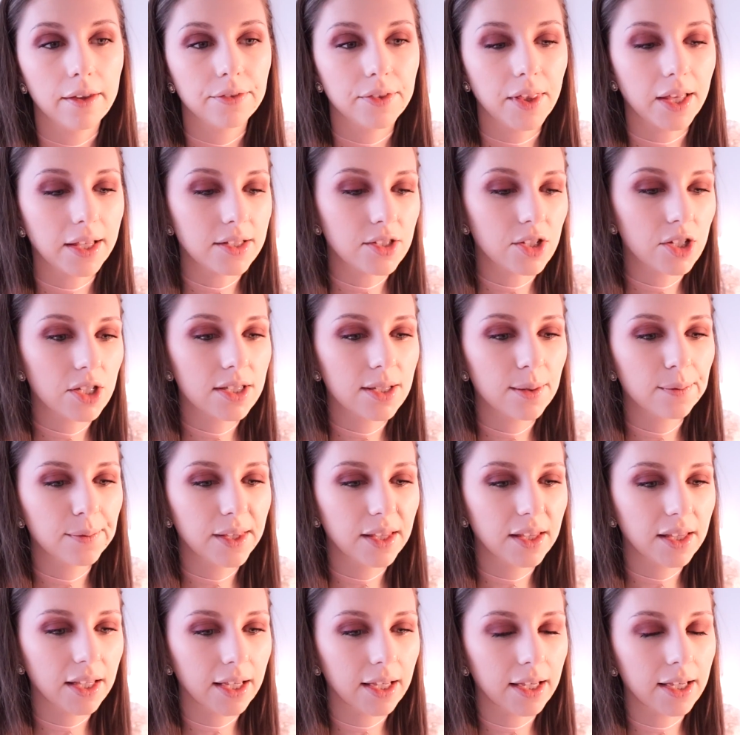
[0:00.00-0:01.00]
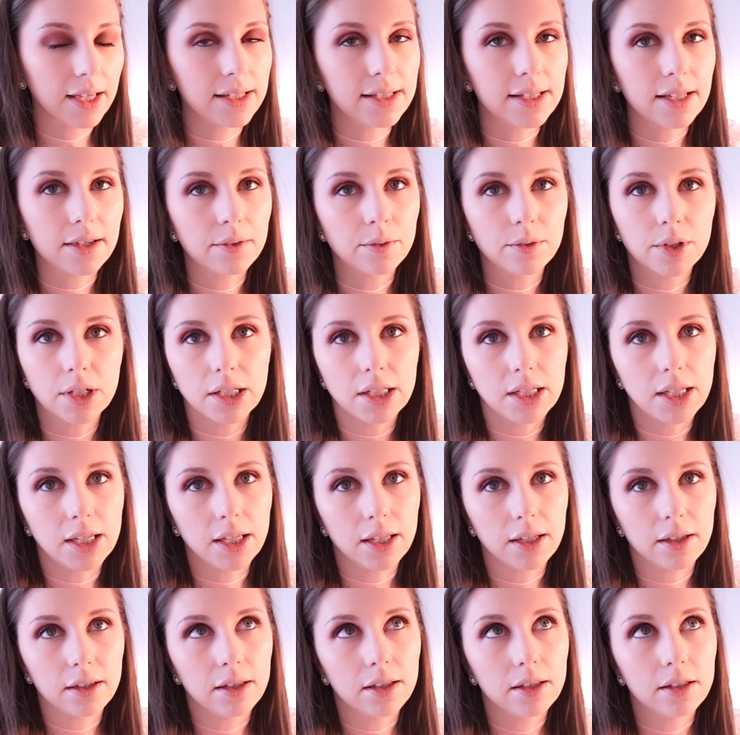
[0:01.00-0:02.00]
That's just something that isn't really
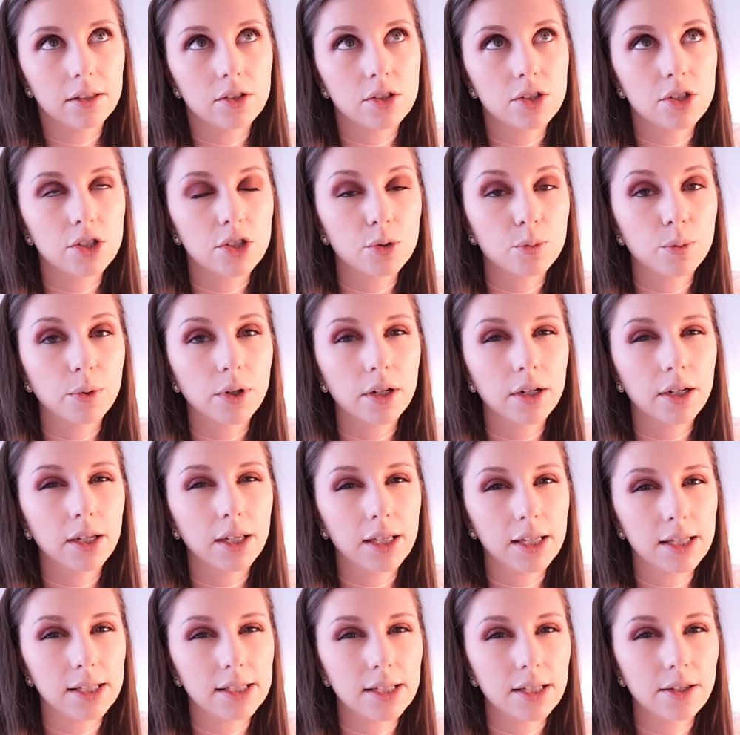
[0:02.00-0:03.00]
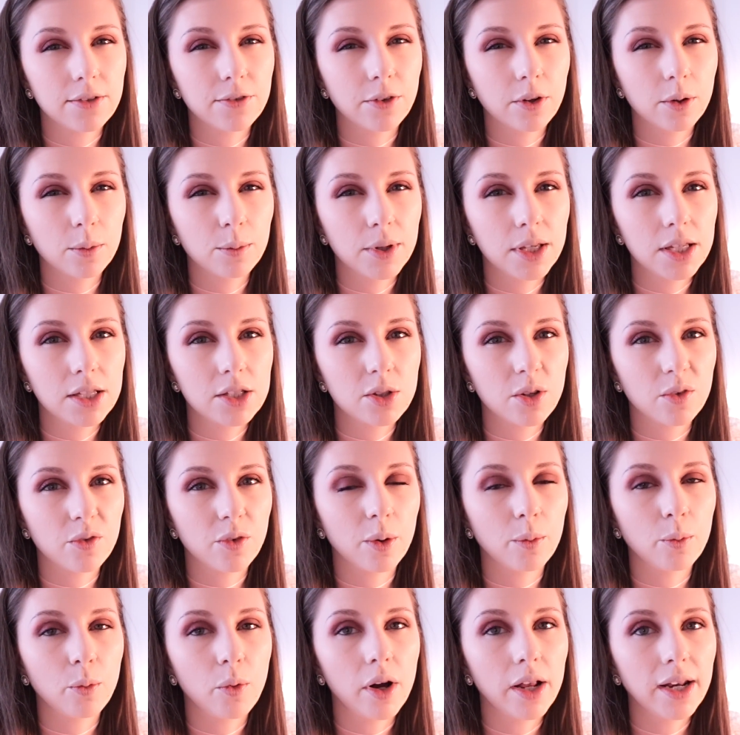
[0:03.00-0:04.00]
super easy for me, so if
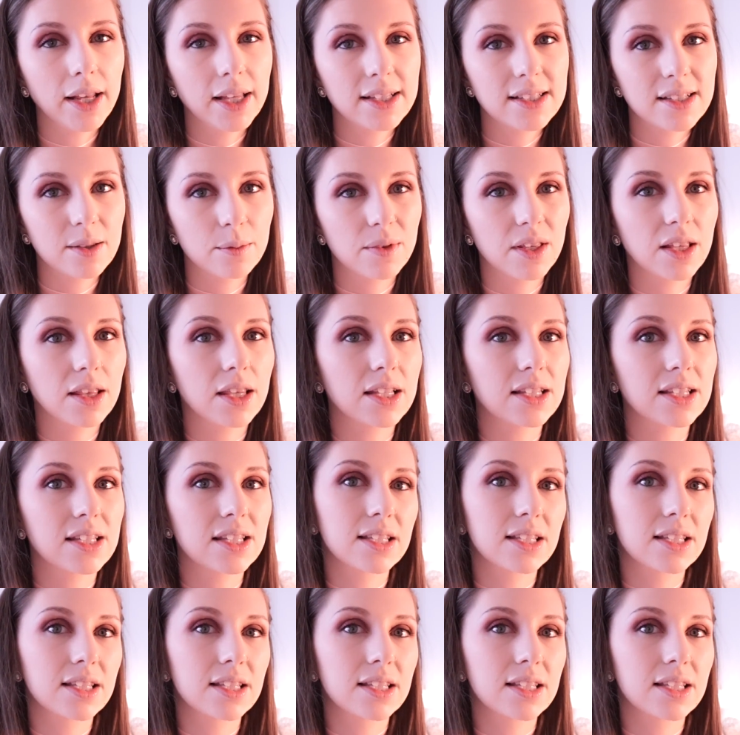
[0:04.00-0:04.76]
I'm wanting something that's